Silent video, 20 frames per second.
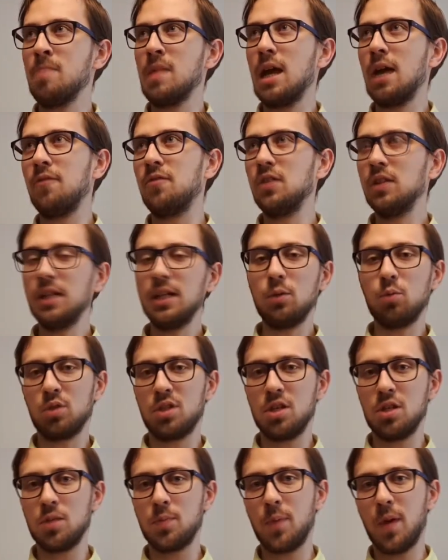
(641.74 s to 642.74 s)
I feel like it was
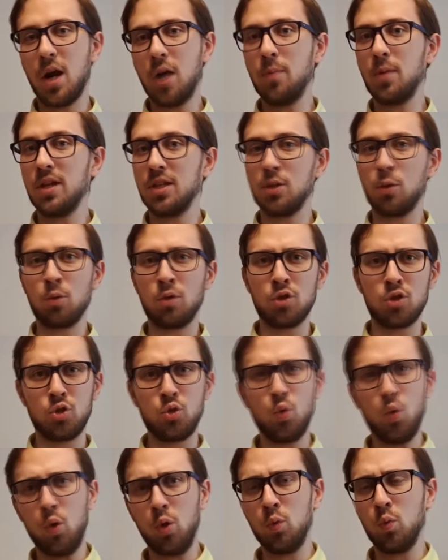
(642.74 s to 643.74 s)
inspired by Sonda's
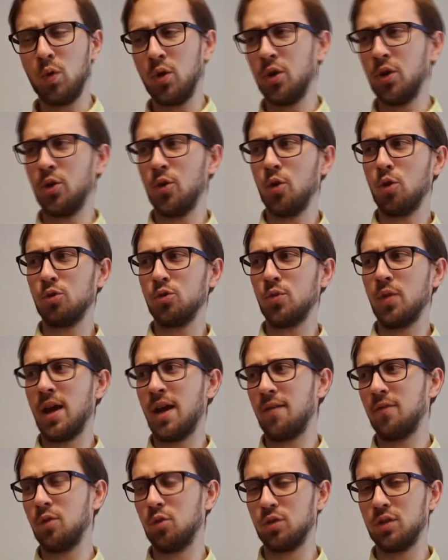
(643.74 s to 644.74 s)
Duel, where you also
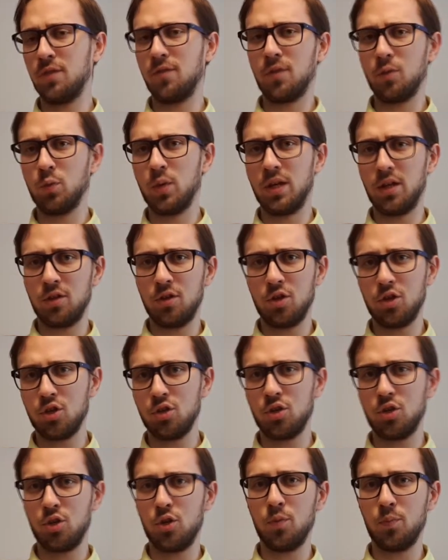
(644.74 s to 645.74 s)
have those different winning
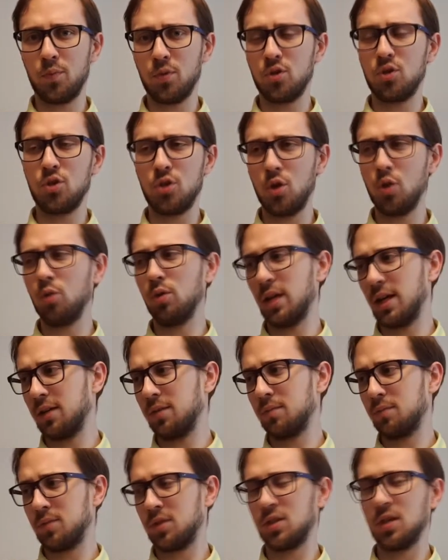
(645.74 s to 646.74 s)
conditions you pursue,
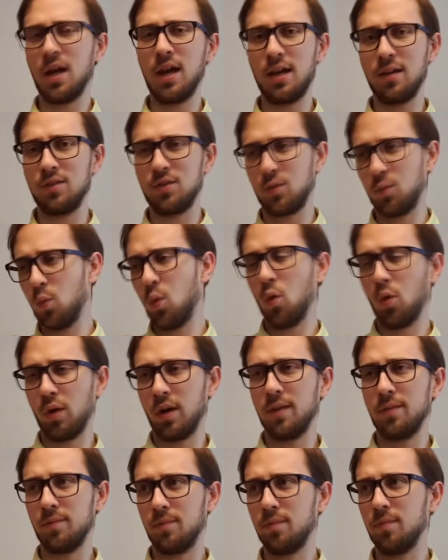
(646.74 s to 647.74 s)
like science, war,
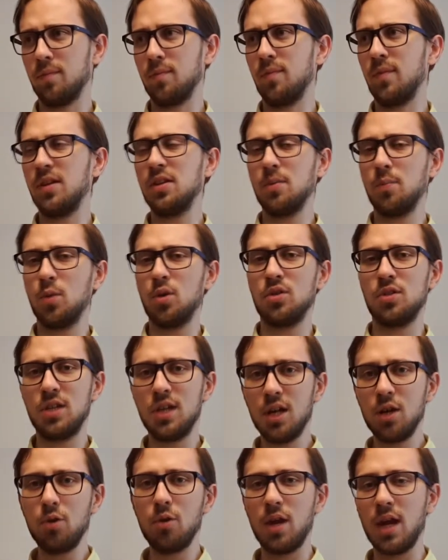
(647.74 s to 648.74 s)
and victory points.
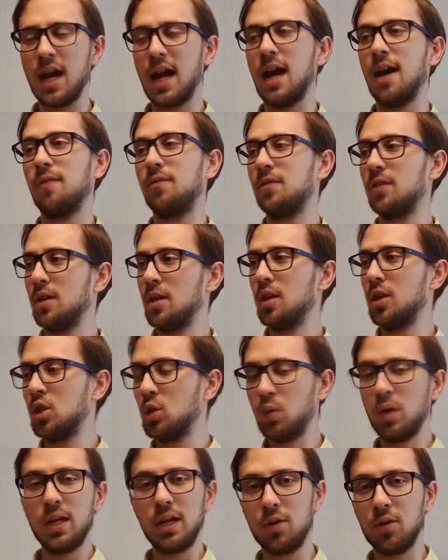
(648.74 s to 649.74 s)
Here you have
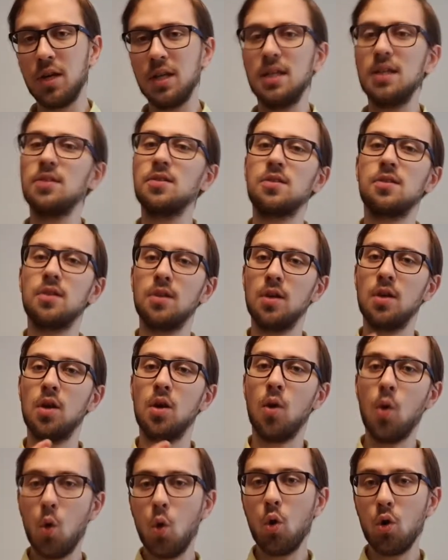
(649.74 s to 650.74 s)
20 credits,
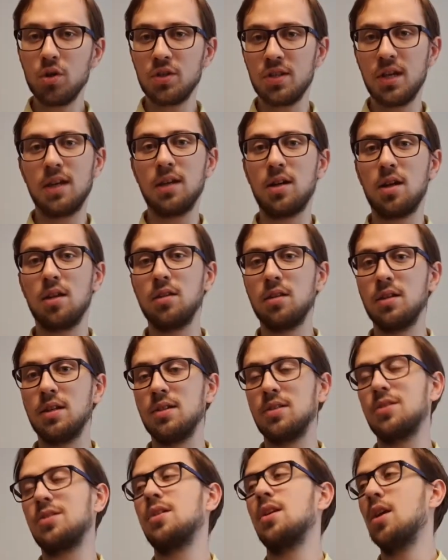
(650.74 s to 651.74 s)
or 10
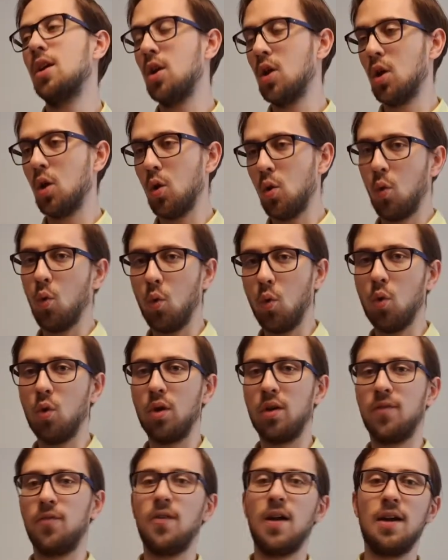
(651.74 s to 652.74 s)
colonists,
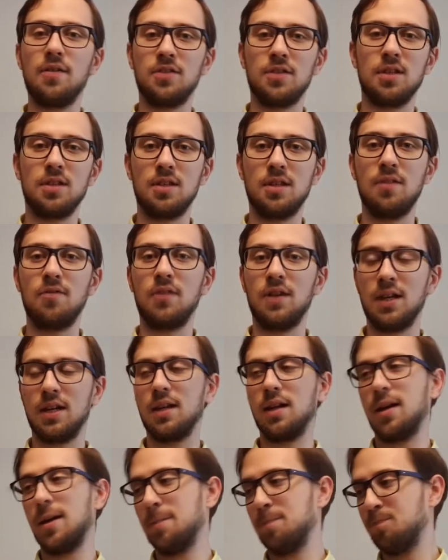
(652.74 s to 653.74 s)
or 5 scientific
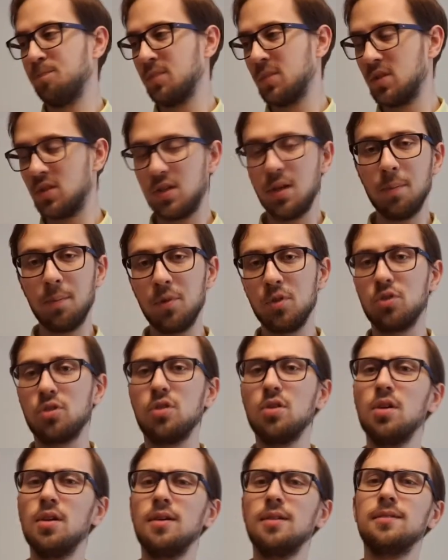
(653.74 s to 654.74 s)

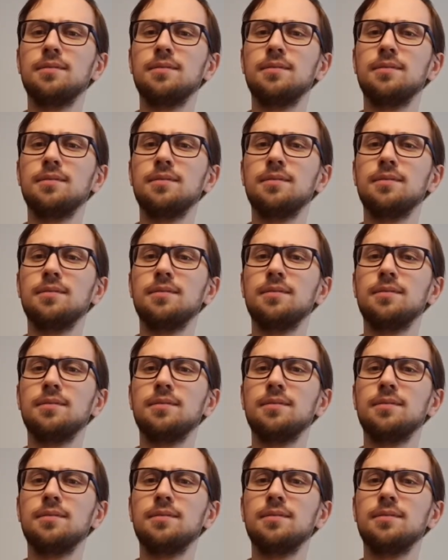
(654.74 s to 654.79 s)
symbols,